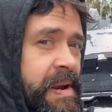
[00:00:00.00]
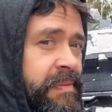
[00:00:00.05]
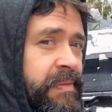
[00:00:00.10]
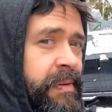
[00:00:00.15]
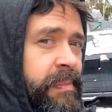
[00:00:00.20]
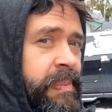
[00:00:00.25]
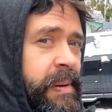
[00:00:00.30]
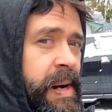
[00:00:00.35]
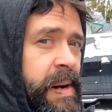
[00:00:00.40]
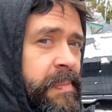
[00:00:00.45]
bit
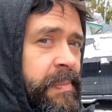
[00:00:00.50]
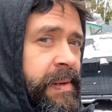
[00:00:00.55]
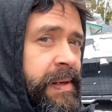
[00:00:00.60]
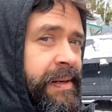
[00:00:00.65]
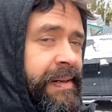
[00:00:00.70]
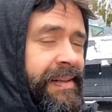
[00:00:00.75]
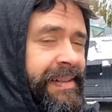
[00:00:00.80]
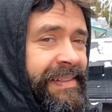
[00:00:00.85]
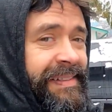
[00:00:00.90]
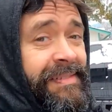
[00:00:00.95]
of a
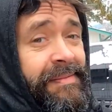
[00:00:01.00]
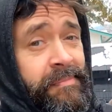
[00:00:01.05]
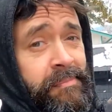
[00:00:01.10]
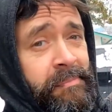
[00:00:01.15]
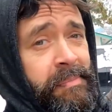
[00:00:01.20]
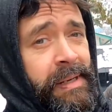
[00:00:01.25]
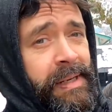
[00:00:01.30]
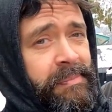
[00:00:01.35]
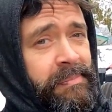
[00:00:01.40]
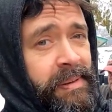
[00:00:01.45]
bummer.
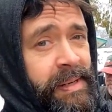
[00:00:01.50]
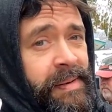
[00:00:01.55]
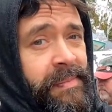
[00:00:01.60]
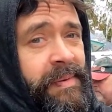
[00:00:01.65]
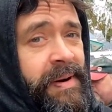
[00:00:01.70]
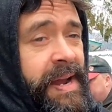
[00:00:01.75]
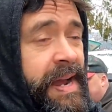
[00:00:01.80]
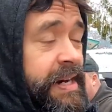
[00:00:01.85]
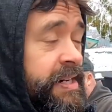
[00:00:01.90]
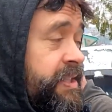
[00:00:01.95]
Big
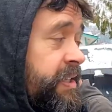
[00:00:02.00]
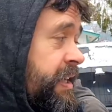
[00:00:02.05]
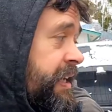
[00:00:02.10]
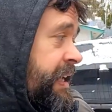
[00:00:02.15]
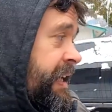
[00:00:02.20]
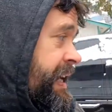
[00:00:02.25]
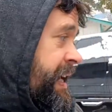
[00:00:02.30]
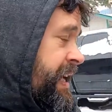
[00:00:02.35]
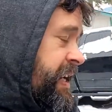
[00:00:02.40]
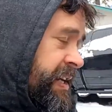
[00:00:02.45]
bummer,
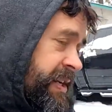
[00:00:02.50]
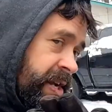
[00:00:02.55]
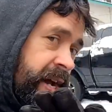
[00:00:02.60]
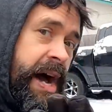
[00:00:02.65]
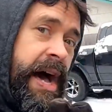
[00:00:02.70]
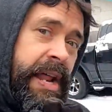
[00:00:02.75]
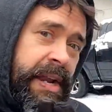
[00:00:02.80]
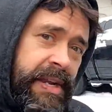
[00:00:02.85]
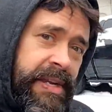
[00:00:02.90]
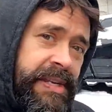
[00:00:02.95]
actually.
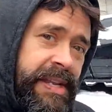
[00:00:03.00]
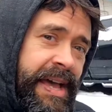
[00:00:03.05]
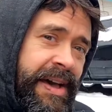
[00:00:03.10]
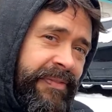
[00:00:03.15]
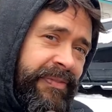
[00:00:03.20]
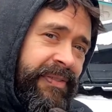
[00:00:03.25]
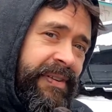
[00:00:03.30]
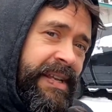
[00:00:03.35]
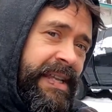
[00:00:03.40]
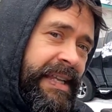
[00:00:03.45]
Not a
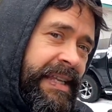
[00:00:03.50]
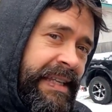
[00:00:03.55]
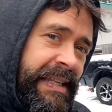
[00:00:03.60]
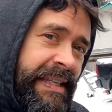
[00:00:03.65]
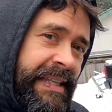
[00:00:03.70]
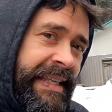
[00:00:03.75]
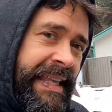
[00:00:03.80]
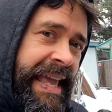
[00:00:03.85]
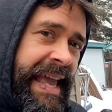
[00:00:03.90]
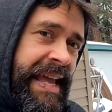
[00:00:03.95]

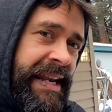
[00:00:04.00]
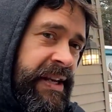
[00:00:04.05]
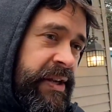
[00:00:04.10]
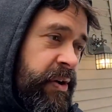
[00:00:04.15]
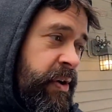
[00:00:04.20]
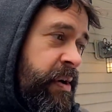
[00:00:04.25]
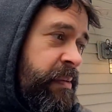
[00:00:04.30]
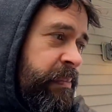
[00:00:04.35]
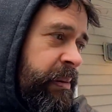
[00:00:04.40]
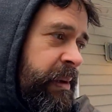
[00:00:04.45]
definite can't
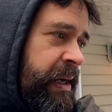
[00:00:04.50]
do it,